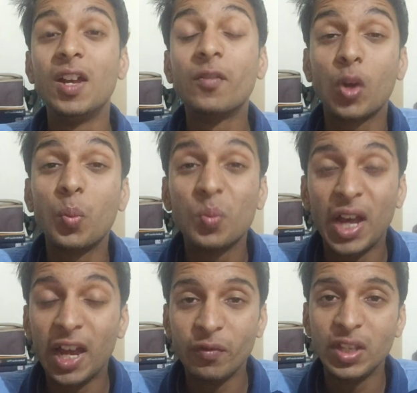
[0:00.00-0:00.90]
from
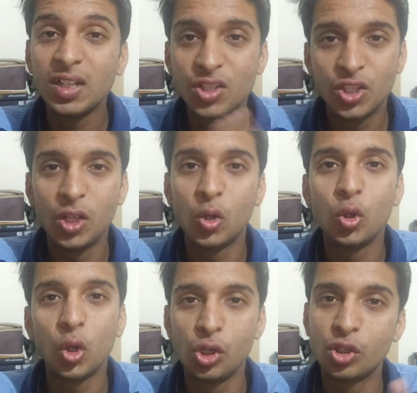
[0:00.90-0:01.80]
having a zero
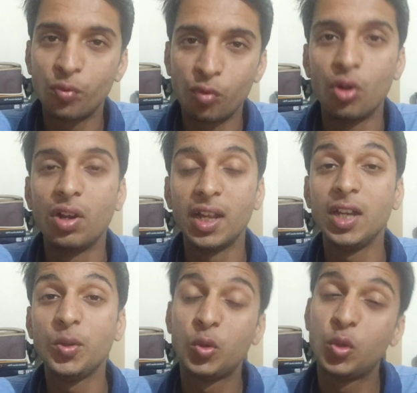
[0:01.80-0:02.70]
knowledge of
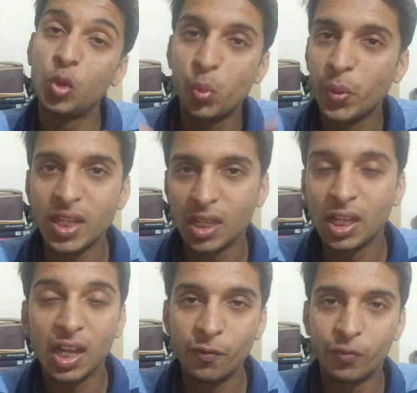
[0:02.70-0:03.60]
online to
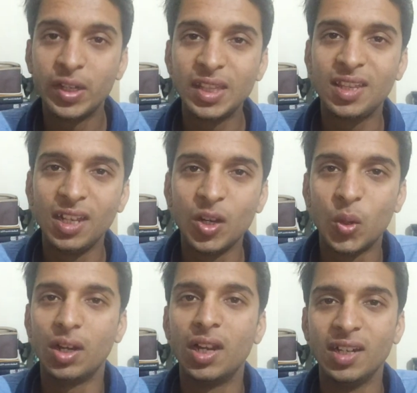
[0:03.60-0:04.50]
making everything
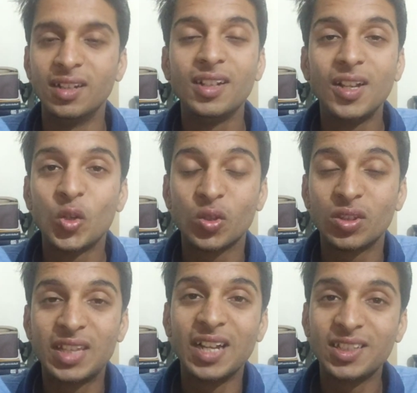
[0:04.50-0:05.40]
online. So
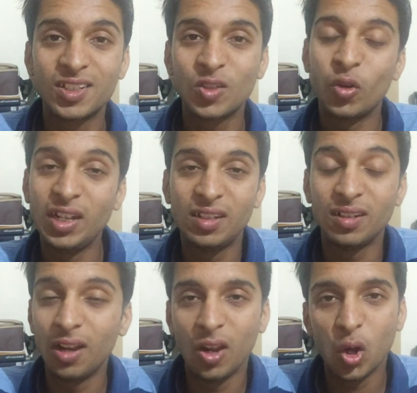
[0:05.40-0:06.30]
that's quite
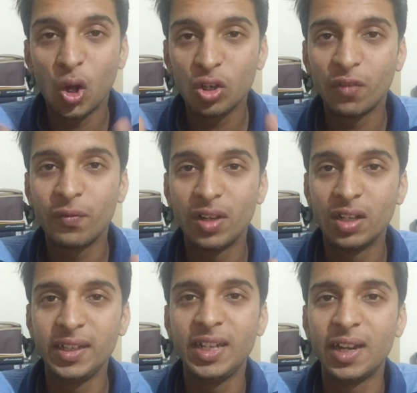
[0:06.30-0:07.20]
a lot of
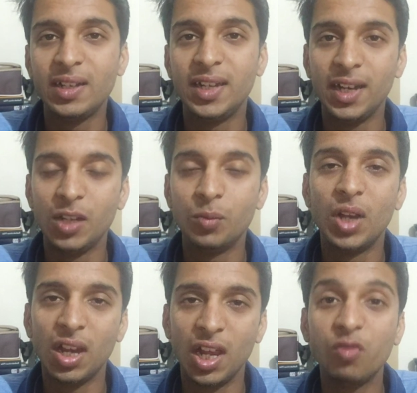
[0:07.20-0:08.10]
learning I did in my
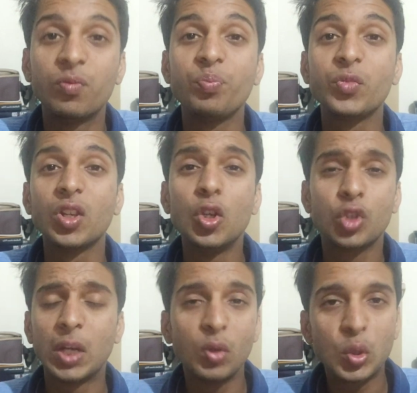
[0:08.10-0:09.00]
life.
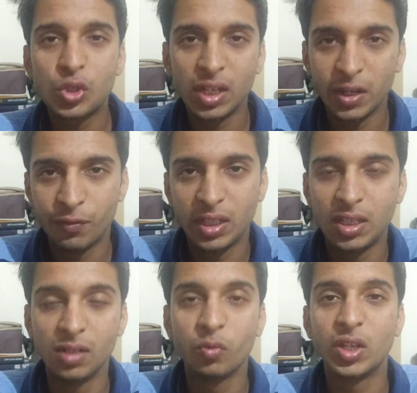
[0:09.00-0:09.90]
So I want to share
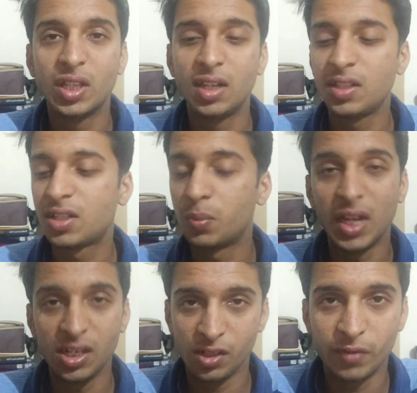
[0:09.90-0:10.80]
everything, whether it's
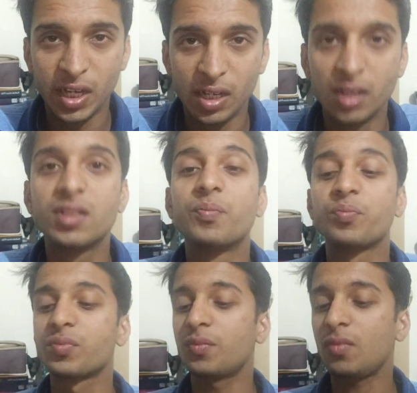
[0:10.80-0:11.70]
managing finance,
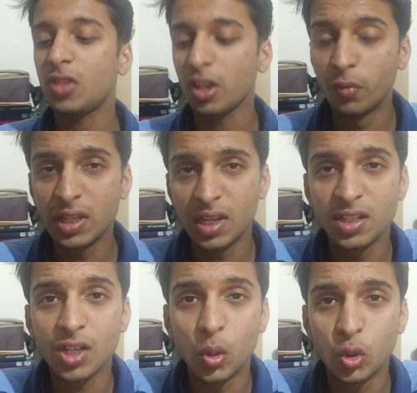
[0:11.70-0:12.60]
whether
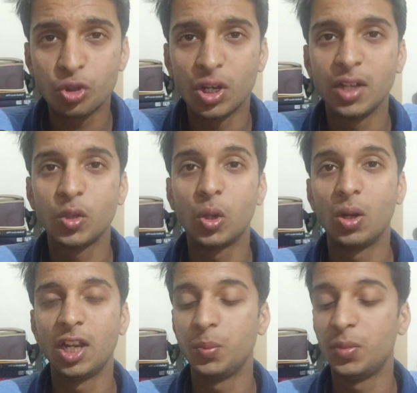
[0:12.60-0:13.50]
it's how to start your
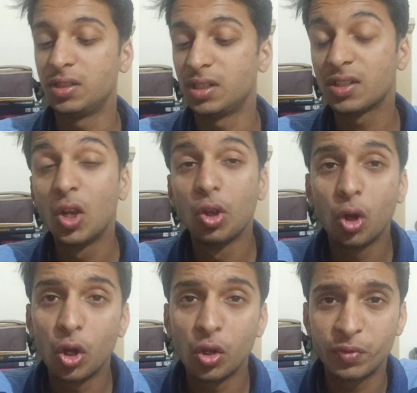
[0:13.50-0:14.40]
online business,
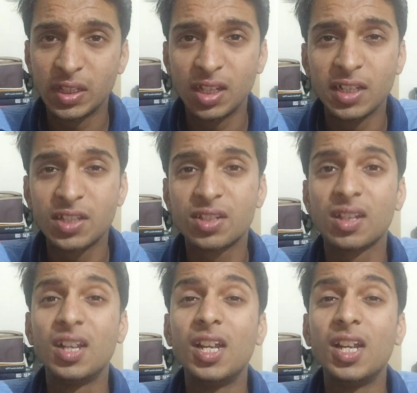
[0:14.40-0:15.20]
or whether it's